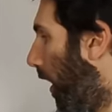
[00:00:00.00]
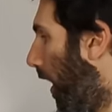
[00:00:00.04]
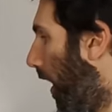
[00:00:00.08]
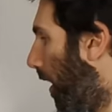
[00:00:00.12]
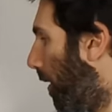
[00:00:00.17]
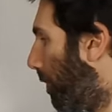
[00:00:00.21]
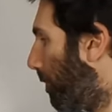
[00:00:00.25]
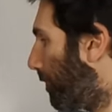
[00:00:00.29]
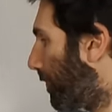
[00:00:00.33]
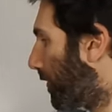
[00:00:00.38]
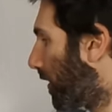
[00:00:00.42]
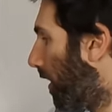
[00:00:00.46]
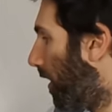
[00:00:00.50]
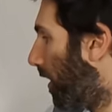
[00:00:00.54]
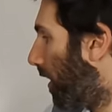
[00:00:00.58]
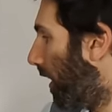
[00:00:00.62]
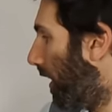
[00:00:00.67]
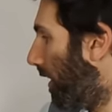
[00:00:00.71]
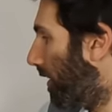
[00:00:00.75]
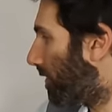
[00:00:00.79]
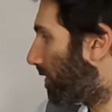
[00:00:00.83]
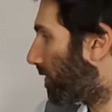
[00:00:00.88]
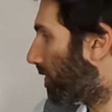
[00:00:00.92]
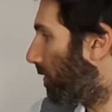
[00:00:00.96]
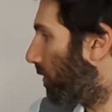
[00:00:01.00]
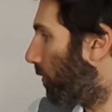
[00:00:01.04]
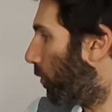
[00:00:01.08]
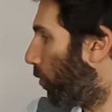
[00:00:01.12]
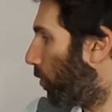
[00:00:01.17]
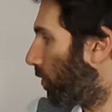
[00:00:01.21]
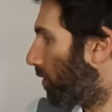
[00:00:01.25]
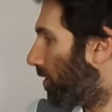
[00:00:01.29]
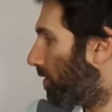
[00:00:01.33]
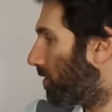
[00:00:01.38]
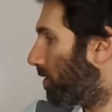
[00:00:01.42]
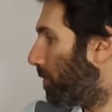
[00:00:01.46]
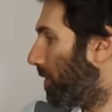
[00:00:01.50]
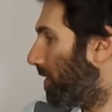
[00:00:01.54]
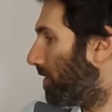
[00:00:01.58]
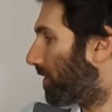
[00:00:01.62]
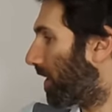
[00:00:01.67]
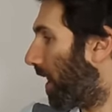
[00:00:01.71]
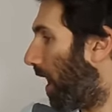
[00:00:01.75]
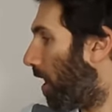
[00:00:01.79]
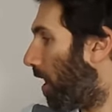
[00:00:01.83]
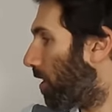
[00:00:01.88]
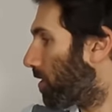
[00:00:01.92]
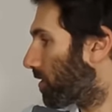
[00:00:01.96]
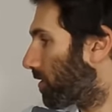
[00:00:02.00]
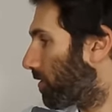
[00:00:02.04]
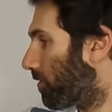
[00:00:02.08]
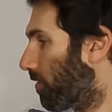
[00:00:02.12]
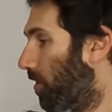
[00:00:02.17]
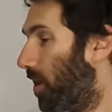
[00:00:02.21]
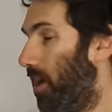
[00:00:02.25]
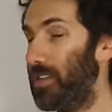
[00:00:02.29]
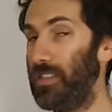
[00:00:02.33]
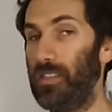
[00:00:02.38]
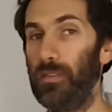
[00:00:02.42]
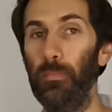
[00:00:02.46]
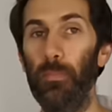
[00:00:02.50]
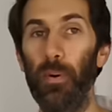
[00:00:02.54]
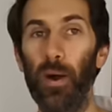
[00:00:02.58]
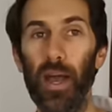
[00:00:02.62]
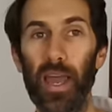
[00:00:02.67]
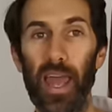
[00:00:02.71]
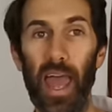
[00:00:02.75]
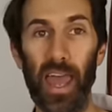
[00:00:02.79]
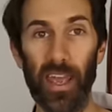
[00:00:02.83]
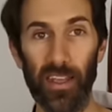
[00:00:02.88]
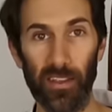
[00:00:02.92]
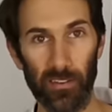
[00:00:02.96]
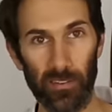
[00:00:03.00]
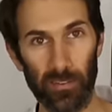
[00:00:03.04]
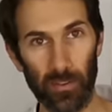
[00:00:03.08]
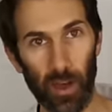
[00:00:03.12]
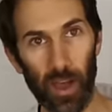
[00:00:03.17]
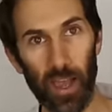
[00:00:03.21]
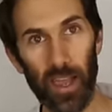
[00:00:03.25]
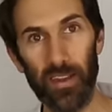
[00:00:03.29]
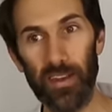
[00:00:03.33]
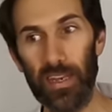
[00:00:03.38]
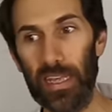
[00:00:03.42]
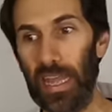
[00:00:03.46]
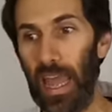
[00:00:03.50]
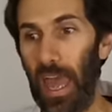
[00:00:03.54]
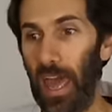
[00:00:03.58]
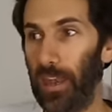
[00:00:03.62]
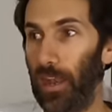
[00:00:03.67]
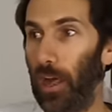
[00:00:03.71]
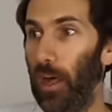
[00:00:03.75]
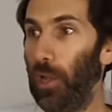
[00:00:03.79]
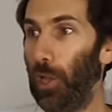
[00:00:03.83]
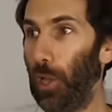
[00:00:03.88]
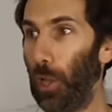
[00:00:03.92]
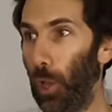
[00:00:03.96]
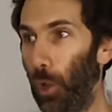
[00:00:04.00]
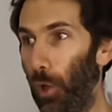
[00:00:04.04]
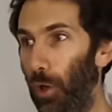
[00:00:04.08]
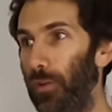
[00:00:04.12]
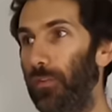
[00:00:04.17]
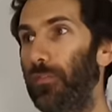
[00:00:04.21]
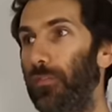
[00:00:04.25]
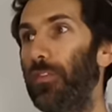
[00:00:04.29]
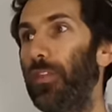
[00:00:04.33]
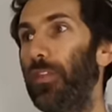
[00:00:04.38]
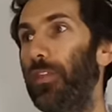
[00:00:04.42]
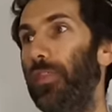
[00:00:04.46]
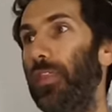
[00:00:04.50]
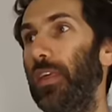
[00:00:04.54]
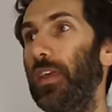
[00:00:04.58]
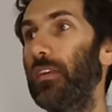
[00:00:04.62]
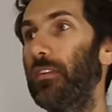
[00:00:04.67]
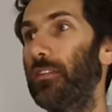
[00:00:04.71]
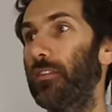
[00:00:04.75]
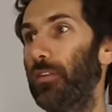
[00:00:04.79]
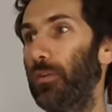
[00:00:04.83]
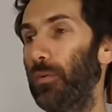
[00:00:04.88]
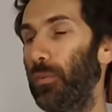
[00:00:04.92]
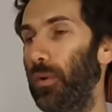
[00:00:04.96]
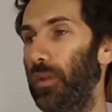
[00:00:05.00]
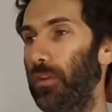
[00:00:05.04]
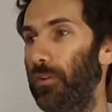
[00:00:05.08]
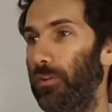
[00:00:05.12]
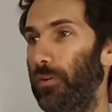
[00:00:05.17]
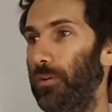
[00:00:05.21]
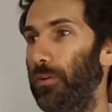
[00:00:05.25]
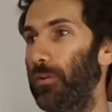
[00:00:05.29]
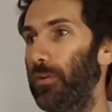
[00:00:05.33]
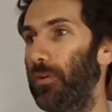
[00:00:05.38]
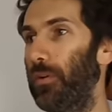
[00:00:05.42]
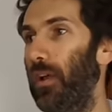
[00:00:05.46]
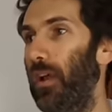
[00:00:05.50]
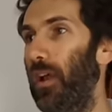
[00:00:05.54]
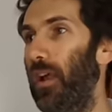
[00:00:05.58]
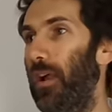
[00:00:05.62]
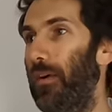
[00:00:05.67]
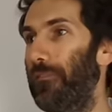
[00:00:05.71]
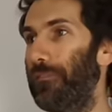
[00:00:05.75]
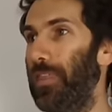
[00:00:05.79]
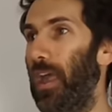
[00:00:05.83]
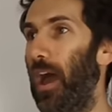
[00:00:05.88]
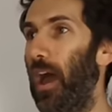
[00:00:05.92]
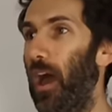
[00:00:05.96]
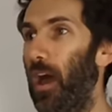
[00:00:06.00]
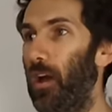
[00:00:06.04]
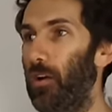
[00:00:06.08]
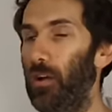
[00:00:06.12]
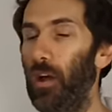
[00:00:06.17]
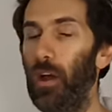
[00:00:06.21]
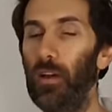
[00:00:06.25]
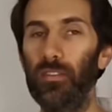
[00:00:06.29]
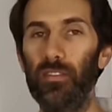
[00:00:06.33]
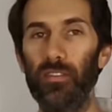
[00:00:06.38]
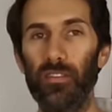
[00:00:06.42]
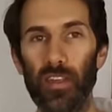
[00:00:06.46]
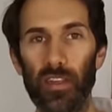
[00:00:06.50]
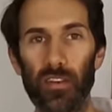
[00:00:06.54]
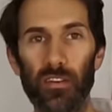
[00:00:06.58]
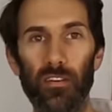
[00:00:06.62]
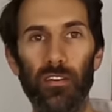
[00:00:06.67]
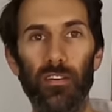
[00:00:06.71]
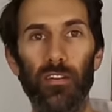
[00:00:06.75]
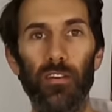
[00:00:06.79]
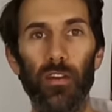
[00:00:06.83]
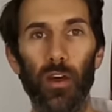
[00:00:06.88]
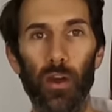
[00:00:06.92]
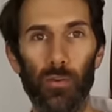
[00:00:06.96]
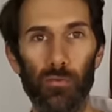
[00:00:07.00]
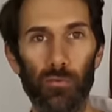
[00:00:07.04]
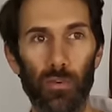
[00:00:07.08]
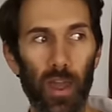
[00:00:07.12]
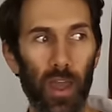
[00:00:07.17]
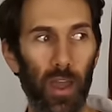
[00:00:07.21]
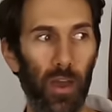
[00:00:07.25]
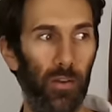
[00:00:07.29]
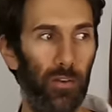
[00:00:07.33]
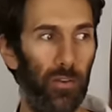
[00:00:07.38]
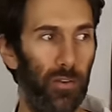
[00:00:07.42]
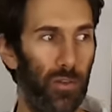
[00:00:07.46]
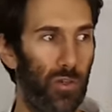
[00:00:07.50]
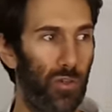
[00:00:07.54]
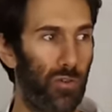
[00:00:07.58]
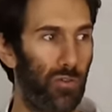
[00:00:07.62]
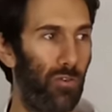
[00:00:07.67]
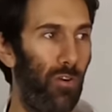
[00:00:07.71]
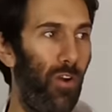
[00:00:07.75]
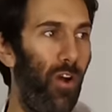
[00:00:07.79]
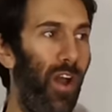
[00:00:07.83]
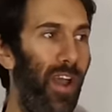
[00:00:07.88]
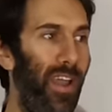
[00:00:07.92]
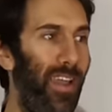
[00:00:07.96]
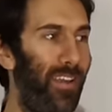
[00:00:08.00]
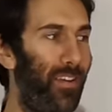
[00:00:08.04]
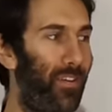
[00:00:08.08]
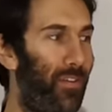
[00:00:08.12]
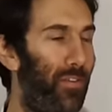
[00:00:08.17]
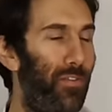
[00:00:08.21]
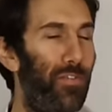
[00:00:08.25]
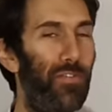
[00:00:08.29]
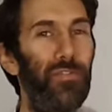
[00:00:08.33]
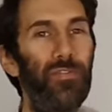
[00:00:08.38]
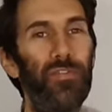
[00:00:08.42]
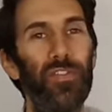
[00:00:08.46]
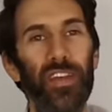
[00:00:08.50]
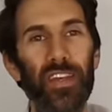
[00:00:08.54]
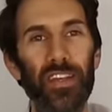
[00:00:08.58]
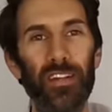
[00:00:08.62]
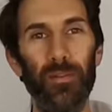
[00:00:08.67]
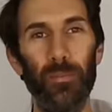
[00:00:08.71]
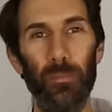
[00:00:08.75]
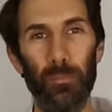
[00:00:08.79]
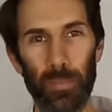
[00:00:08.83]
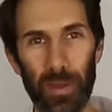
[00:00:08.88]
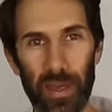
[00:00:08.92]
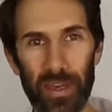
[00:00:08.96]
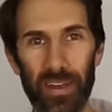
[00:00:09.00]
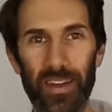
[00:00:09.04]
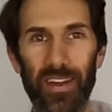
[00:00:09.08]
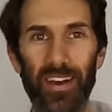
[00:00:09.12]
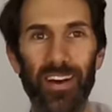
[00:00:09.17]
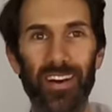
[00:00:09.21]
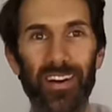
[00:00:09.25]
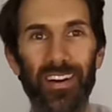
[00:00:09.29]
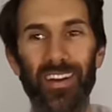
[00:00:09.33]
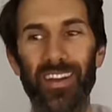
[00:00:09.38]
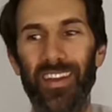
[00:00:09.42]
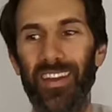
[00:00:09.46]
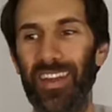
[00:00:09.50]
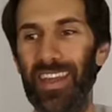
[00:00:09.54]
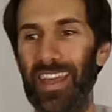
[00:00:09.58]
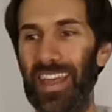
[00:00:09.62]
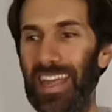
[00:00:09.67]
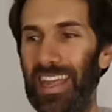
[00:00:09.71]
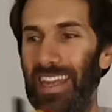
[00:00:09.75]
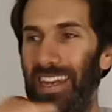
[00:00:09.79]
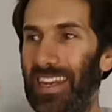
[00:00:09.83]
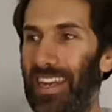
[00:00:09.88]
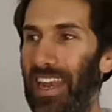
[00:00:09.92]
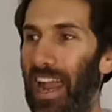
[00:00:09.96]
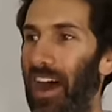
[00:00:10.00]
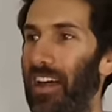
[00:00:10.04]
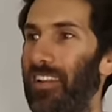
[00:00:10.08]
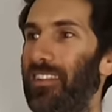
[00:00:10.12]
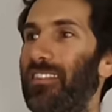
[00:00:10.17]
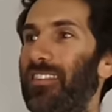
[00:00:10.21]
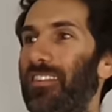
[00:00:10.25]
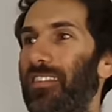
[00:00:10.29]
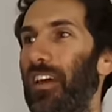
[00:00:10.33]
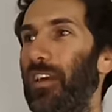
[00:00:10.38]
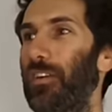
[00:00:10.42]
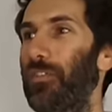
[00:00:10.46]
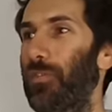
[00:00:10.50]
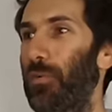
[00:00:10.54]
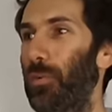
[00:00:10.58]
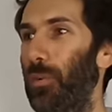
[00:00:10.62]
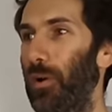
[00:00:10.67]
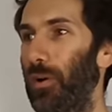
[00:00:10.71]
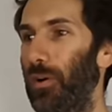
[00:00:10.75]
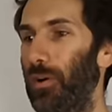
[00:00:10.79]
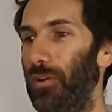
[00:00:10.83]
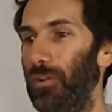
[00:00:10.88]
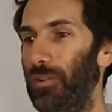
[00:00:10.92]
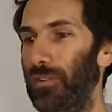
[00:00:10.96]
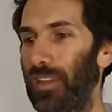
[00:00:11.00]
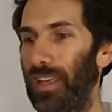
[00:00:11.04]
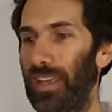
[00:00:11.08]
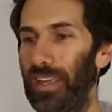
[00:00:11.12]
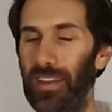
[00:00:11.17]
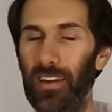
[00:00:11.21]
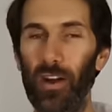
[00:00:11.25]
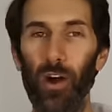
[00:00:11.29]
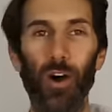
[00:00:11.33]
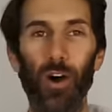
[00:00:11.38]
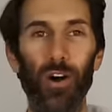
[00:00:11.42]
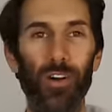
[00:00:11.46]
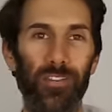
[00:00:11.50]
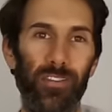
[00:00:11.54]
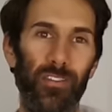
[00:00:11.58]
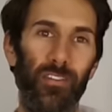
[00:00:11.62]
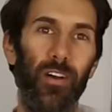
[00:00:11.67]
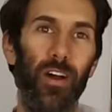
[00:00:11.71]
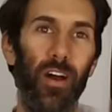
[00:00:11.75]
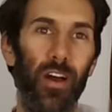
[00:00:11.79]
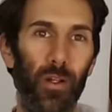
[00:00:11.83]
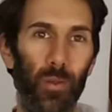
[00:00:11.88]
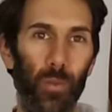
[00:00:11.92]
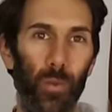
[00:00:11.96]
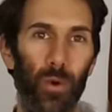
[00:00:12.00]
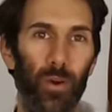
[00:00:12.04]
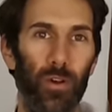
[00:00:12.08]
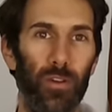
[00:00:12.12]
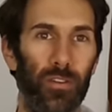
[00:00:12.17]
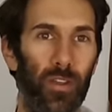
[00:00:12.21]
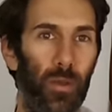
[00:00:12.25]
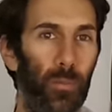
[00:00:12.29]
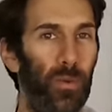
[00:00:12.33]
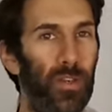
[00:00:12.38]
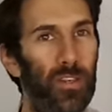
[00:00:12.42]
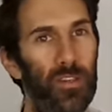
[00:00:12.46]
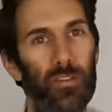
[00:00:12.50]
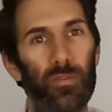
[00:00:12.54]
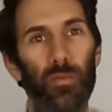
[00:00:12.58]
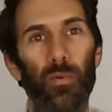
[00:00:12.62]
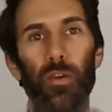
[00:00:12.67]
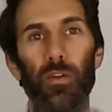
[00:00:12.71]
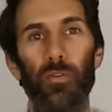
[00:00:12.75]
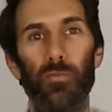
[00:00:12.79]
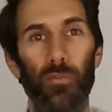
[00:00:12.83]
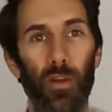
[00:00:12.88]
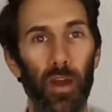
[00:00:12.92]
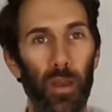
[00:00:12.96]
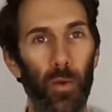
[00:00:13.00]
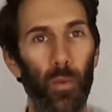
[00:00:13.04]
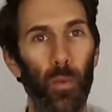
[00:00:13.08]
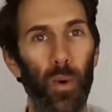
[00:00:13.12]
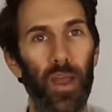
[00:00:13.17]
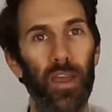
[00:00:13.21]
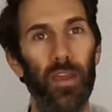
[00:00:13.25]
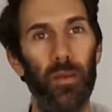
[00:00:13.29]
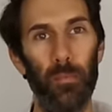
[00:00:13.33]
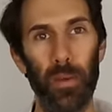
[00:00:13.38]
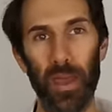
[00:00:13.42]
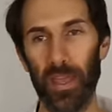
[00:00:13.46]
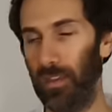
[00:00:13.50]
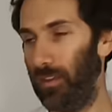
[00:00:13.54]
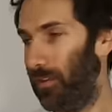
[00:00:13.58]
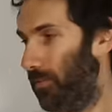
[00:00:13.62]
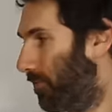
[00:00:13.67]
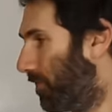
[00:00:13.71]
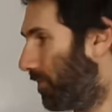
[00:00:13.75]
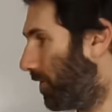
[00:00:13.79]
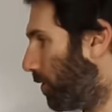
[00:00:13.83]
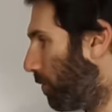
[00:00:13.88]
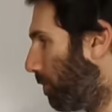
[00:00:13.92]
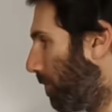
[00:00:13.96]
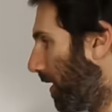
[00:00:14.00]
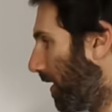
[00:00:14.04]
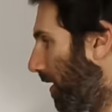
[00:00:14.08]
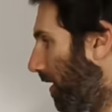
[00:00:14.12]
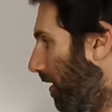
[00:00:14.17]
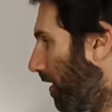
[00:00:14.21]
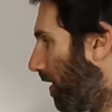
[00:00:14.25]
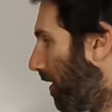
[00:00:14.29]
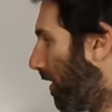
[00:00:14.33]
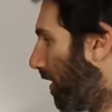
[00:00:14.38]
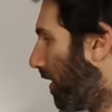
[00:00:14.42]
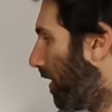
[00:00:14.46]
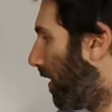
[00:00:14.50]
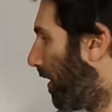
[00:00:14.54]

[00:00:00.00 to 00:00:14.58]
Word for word: Um, it's autism is characterized by anxiety, and a lot of the things that we do are centered around trying to feel better in an unsafe world, in a hostile world, and we just want to run away and make it feel better.